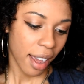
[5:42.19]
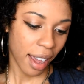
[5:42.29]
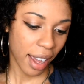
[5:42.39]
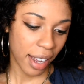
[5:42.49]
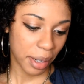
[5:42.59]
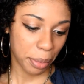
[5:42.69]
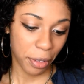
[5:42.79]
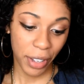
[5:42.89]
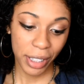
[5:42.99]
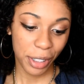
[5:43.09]
It
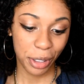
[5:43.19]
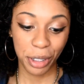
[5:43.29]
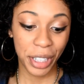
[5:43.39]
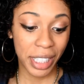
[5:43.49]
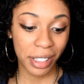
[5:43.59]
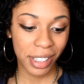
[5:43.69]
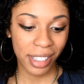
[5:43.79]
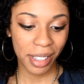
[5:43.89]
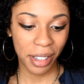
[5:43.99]
prevents or treats